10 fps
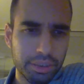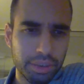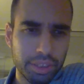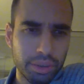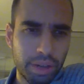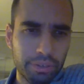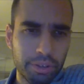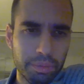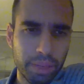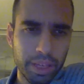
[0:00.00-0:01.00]
We do have
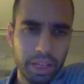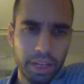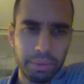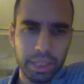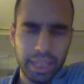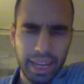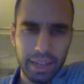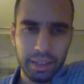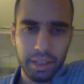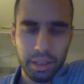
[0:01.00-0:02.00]
good play here and we
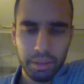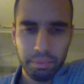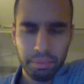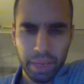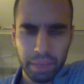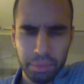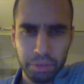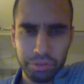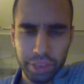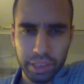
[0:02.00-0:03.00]
can make
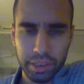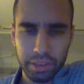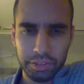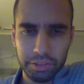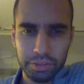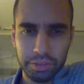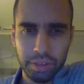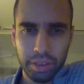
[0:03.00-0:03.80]
moves like this.